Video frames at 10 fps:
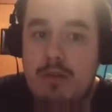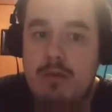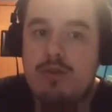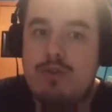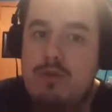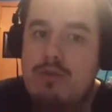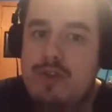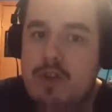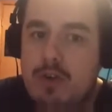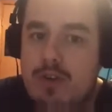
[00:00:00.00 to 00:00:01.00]
It was
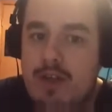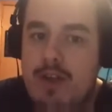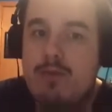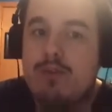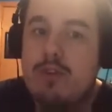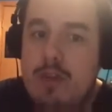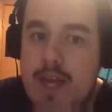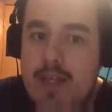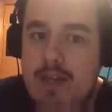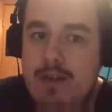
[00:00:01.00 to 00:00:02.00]
230. Wow. It was
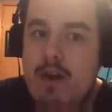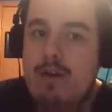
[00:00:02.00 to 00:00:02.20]
crazy